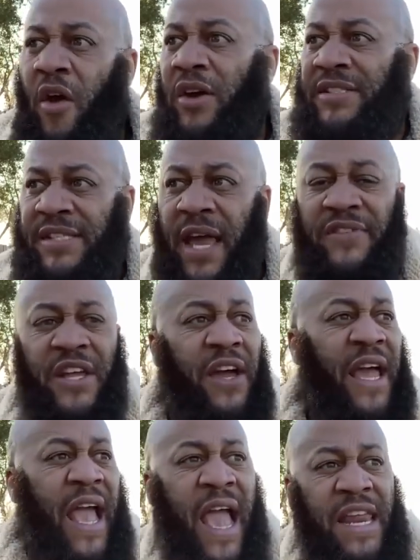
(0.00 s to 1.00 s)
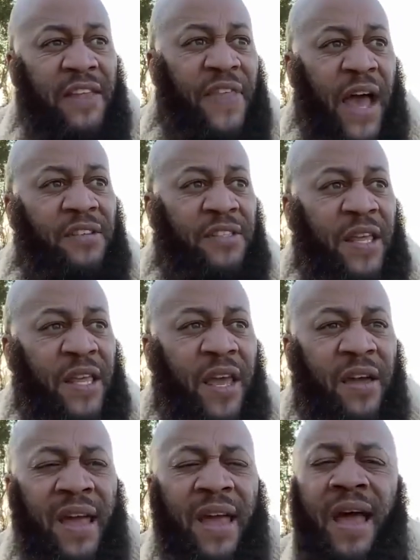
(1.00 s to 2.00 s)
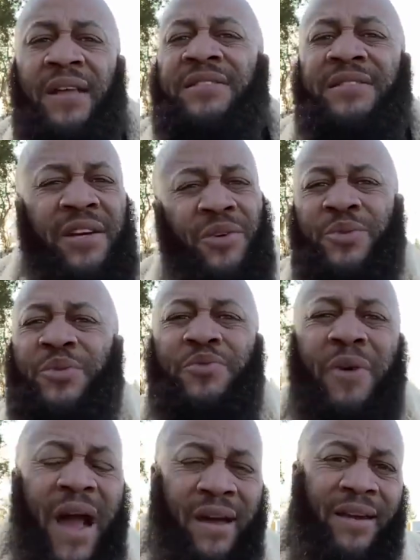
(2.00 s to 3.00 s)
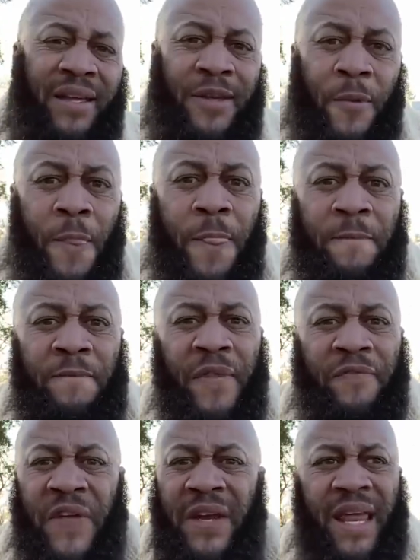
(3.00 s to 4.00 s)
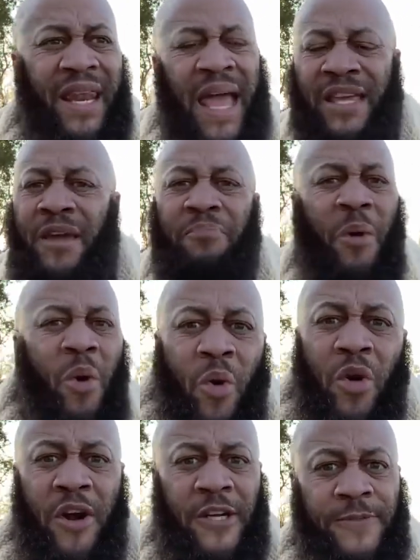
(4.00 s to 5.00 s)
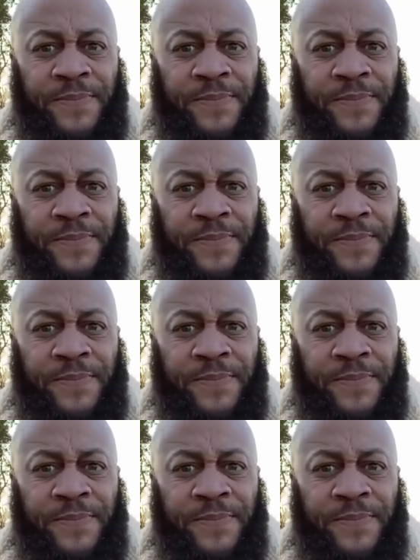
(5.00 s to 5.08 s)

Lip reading: or 70 or 80,000 a year and still struggling, feeling like you're poor.